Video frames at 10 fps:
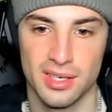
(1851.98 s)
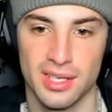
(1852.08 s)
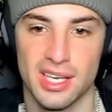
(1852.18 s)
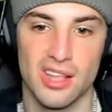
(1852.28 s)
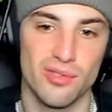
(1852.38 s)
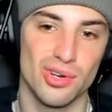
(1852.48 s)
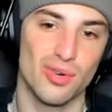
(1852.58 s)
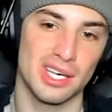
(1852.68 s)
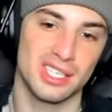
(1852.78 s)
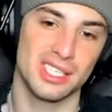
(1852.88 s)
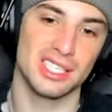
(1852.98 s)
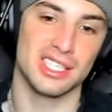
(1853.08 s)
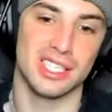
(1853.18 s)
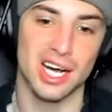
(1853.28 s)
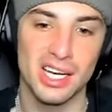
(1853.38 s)
Now the real question is,
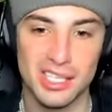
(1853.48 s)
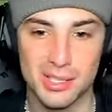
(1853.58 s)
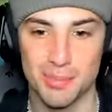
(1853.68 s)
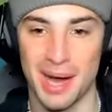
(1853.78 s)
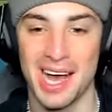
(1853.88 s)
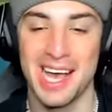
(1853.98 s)
does my